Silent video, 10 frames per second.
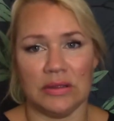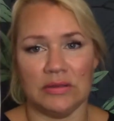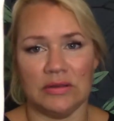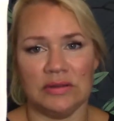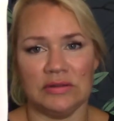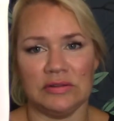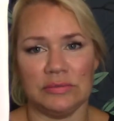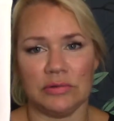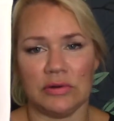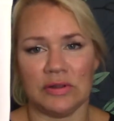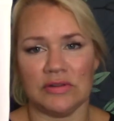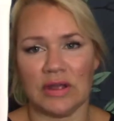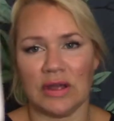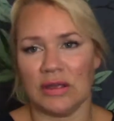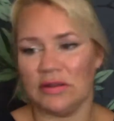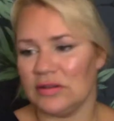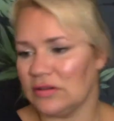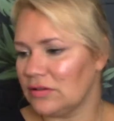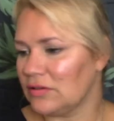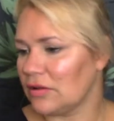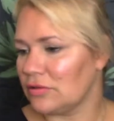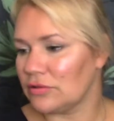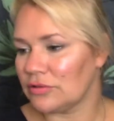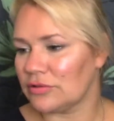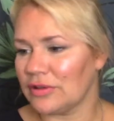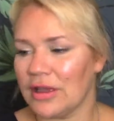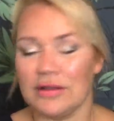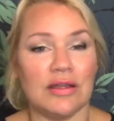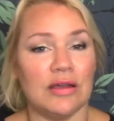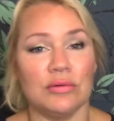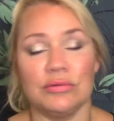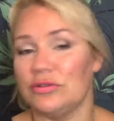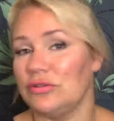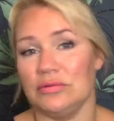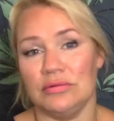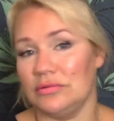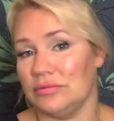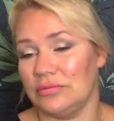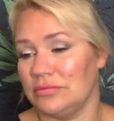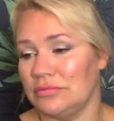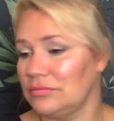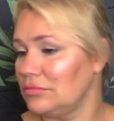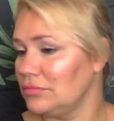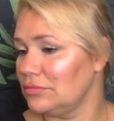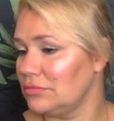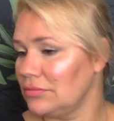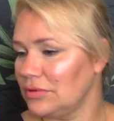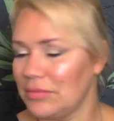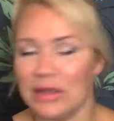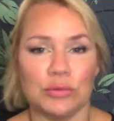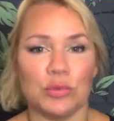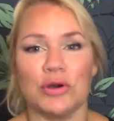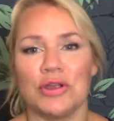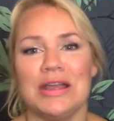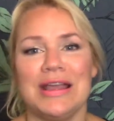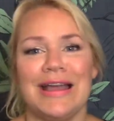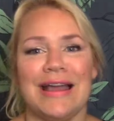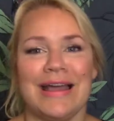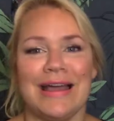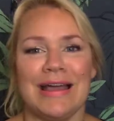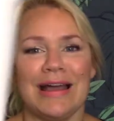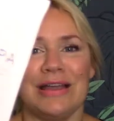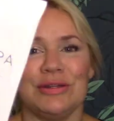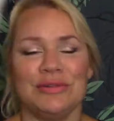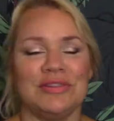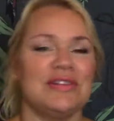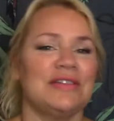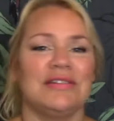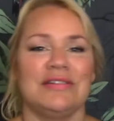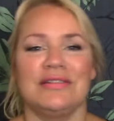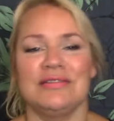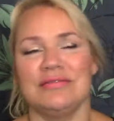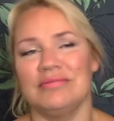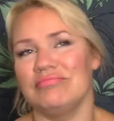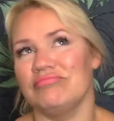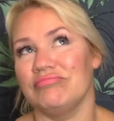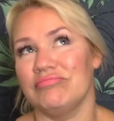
this product I didn't understand how to make it work. Uh, I used it as a mm,